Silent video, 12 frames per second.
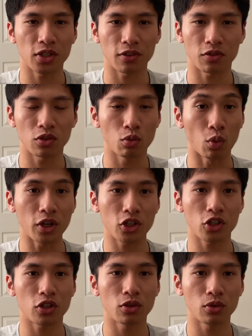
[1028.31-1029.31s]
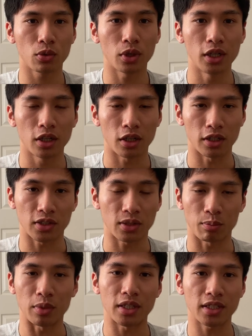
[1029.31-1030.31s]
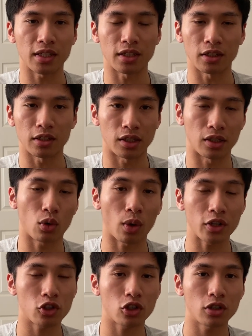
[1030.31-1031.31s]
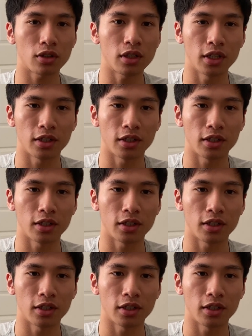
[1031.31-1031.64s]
If you wish to uh, submit a question,